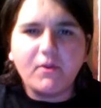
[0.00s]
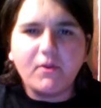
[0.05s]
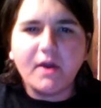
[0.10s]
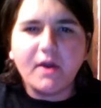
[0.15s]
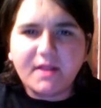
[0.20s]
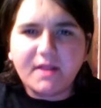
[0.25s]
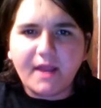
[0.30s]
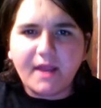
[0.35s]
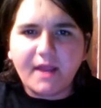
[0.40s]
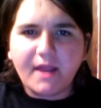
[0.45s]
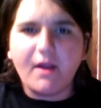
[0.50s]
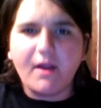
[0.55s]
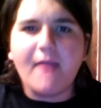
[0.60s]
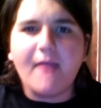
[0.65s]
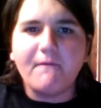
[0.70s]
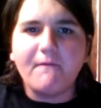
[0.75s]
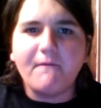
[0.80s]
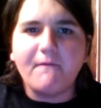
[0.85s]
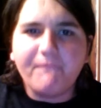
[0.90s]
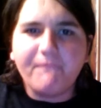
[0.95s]
sit here
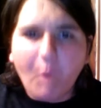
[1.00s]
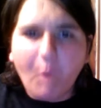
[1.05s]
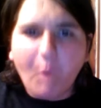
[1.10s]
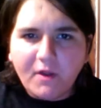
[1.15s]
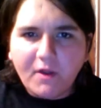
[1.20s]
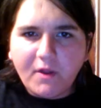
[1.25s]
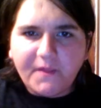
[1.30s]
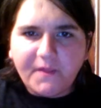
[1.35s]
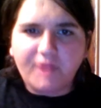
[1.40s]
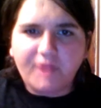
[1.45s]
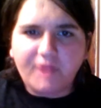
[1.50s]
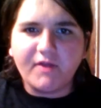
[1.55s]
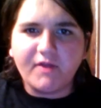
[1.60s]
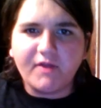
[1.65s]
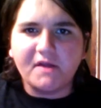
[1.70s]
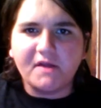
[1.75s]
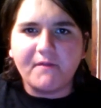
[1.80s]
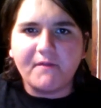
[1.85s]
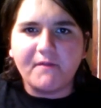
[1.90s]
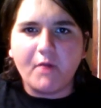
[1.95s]
and force these drinks
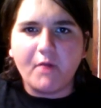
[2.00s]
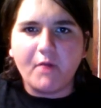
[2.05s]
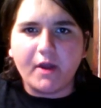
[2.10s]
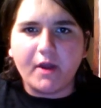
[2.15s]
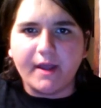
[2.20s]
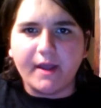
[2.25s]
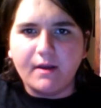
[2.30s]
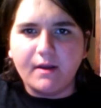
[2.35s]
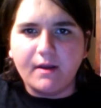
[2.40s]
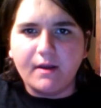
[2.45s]
off the market,